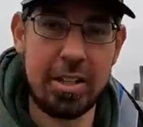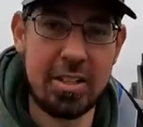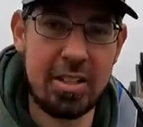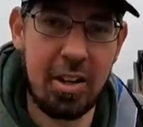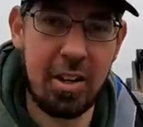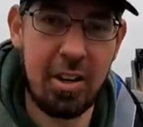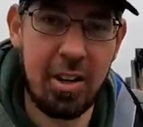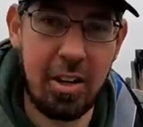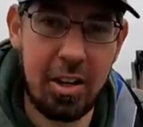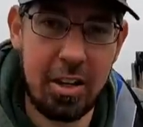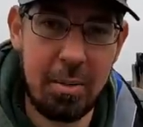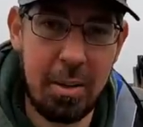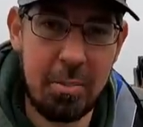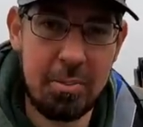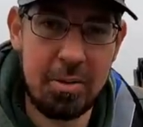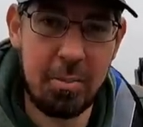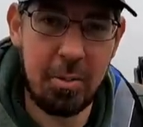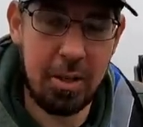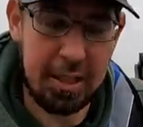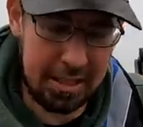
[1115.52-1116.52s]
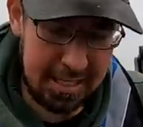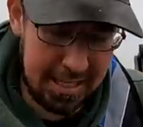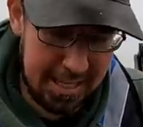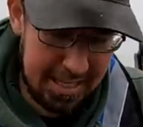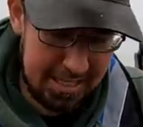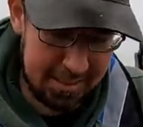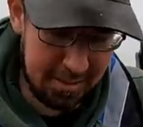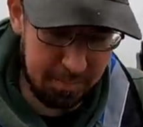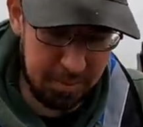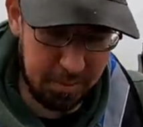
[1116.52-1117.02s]
so I am up to my
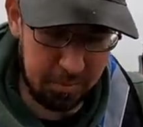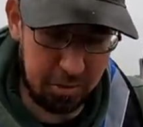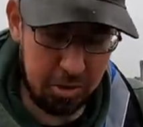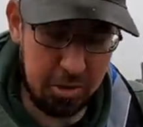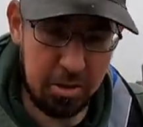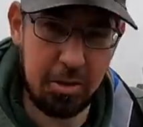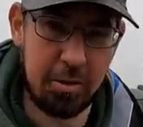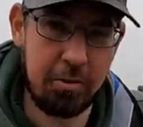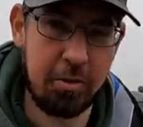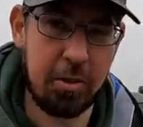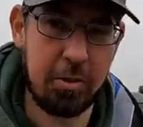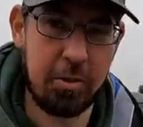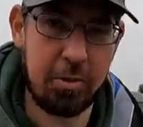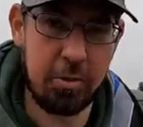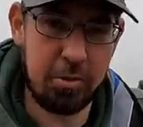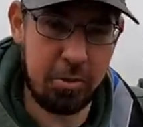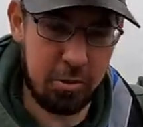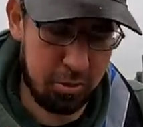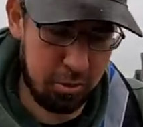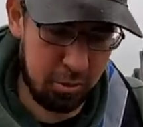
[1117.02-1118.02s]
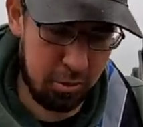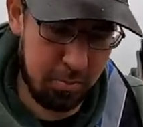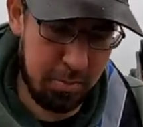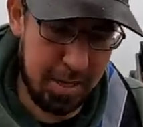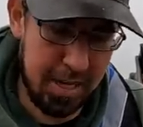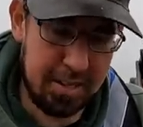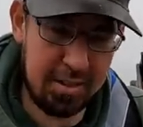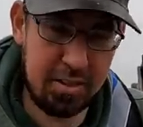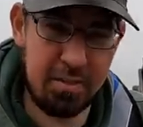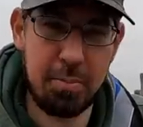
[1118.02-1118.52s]
last pilchard. I've gone through two
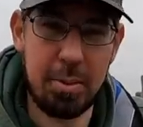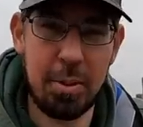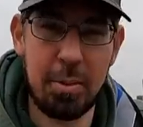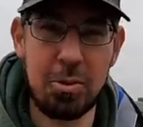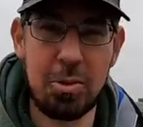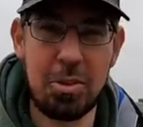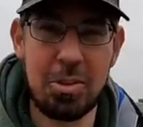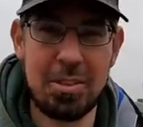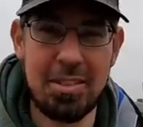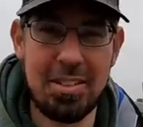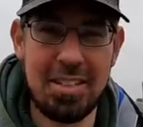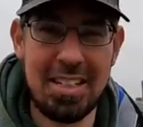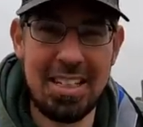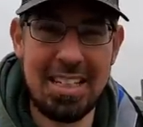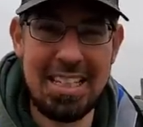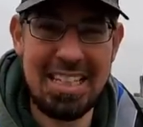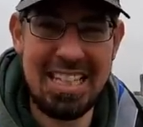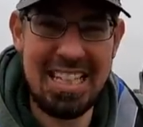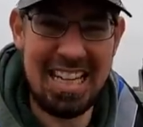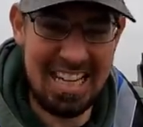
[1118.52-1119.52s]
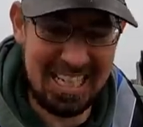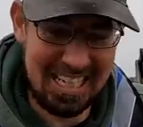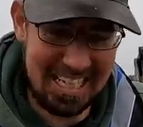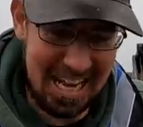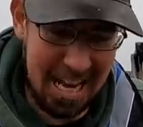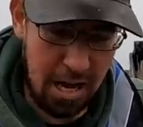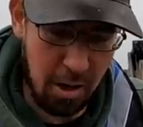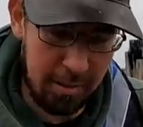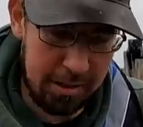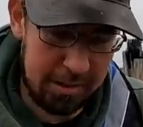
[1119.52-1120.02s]
bags of pilchards in
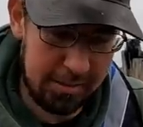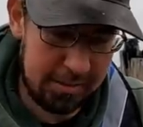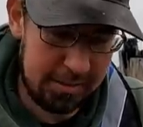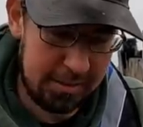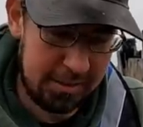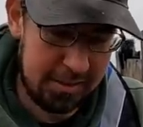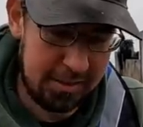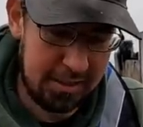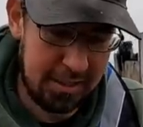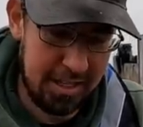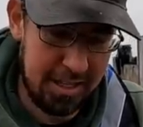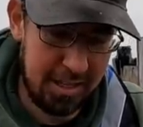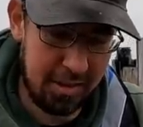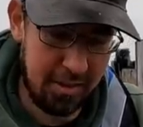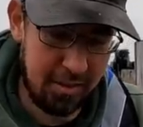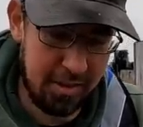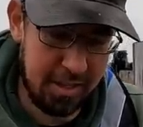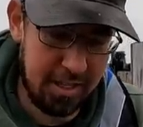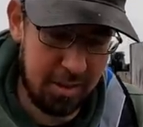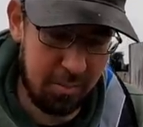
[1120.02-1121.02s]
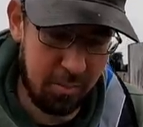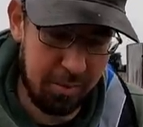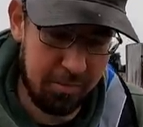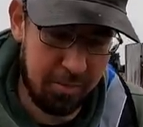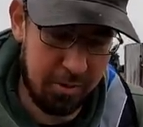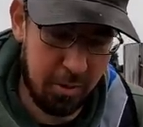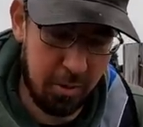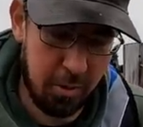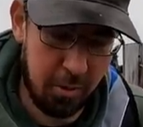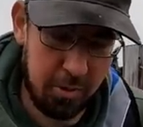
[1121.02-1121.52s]
an hour, and I reckon
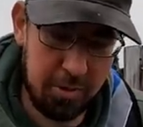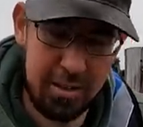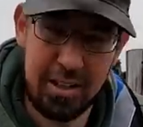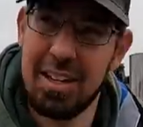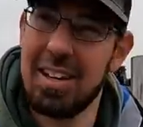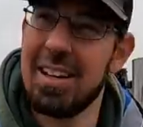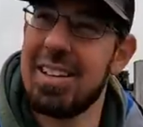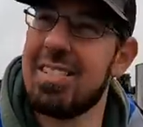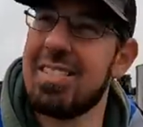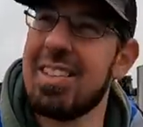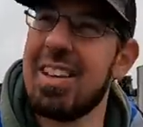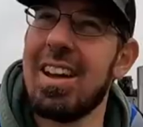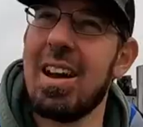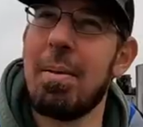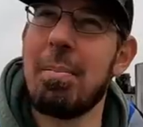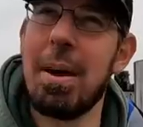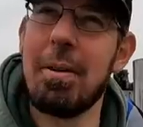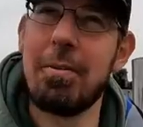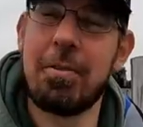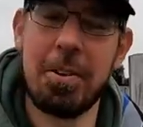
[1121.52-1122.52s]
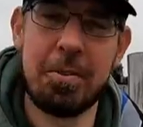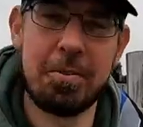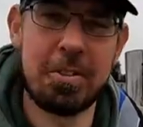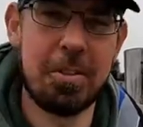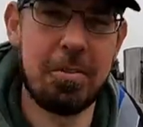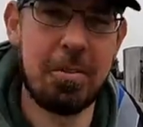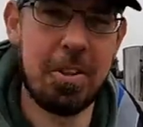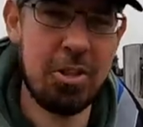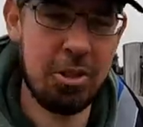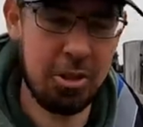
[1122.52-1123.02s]
we've caught about
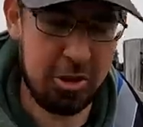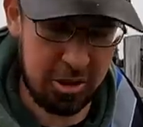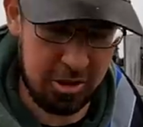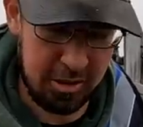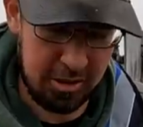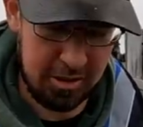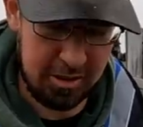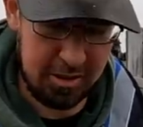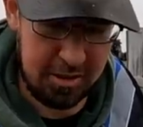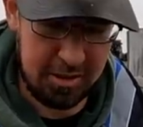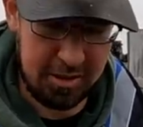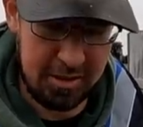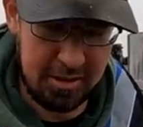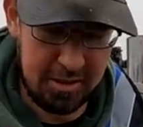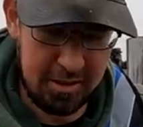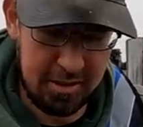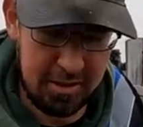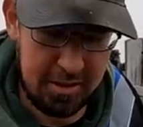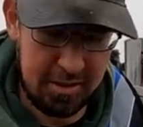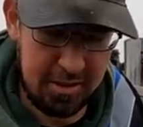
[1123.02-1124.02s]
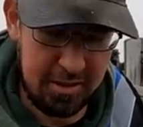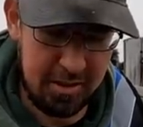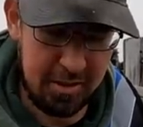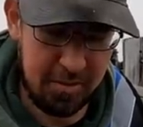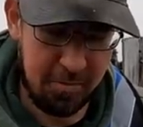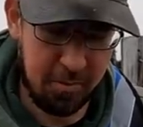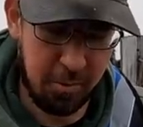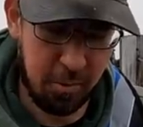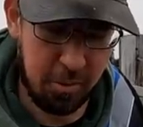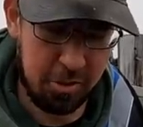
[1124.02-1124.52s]
50 fish.
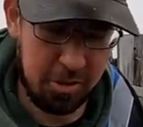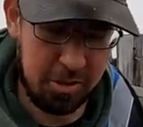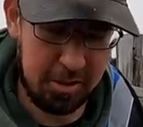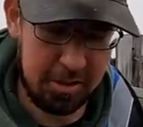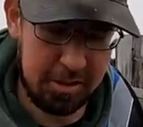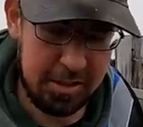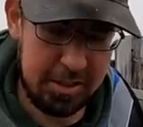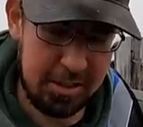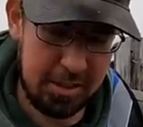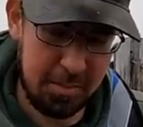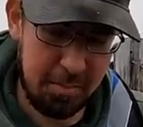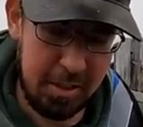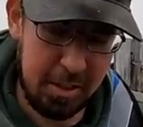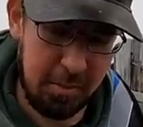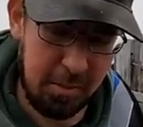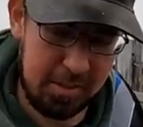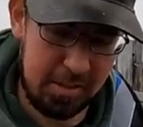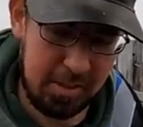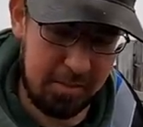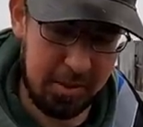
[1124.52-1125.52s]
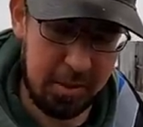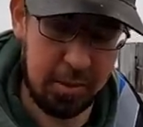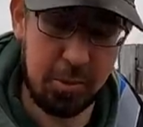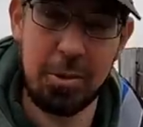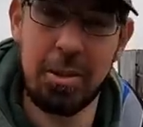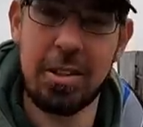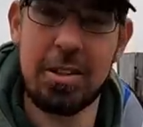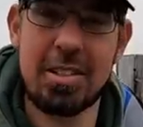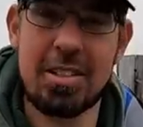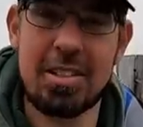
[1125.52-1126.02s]
Unfortunately, the big ones have
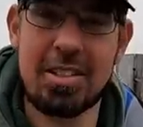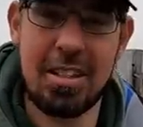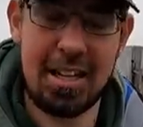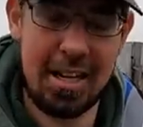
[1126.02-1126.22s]
eluded us